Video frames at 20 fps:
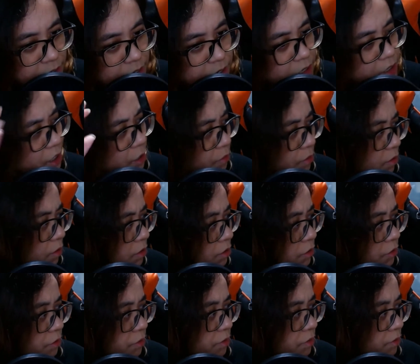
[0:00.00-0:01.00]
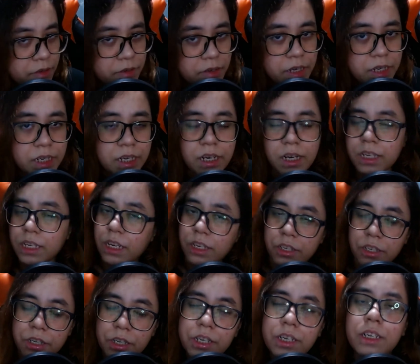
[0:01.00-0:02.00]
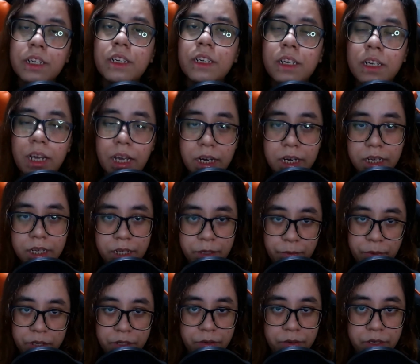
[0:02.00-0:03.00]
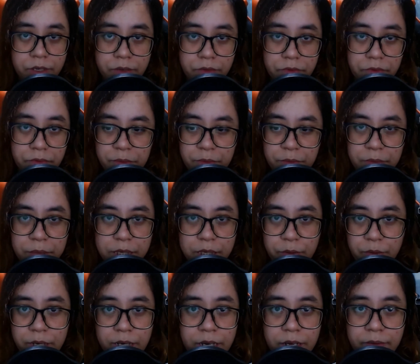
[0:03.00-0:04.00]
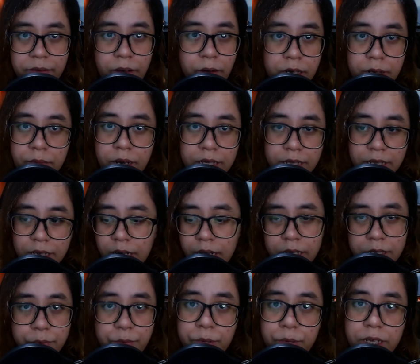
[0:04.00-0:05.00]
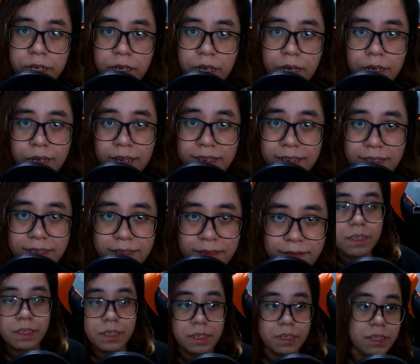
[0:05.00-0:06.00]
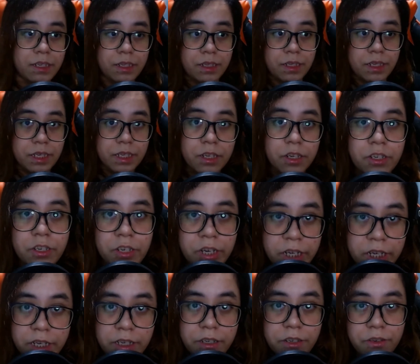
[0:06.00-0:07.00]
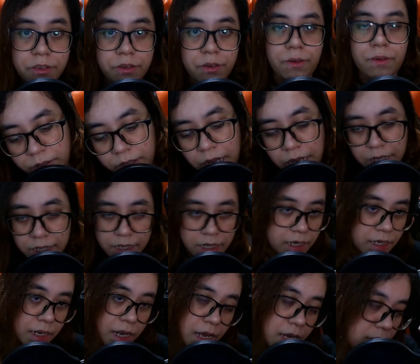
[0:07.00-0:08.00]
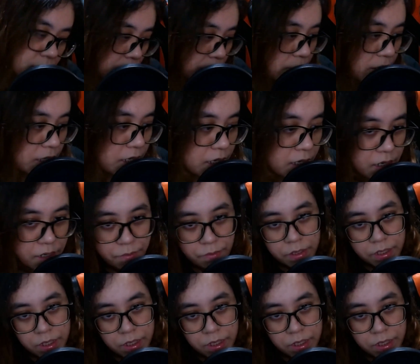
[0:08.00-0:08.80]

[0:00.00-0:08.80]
can we call truce? And they're like, yeah, sure. And then he went to kill Mitsuhide, found him like the next week, and then he did the deed, you know. Next in line basically was